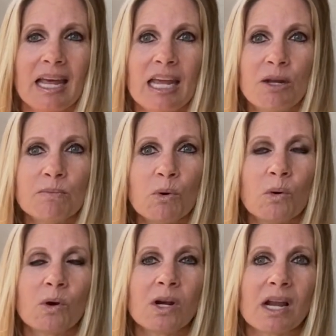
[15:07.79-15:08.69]
in
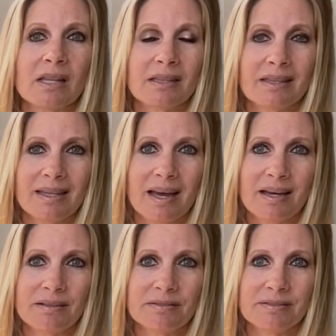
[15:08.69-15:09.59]
more
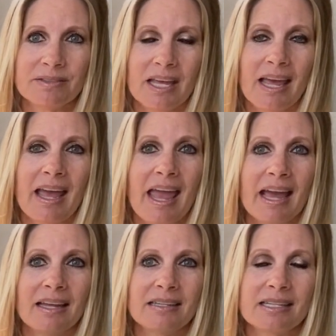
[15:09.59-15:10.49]
love
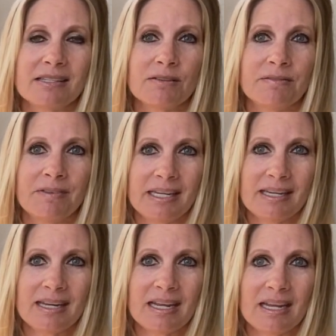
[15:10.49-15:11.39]
and
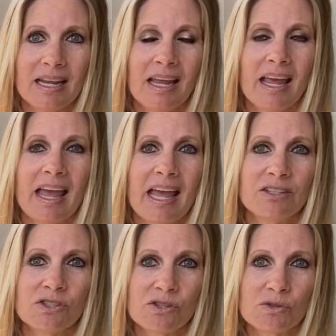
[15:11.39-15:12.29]
divinity
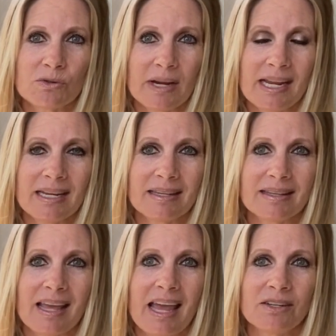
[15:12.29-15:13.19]
and strength
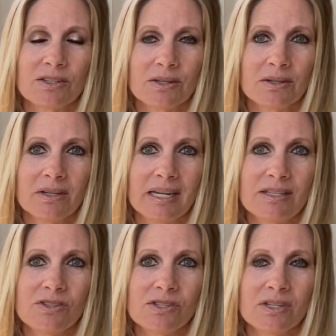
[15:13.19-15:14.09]
and courage.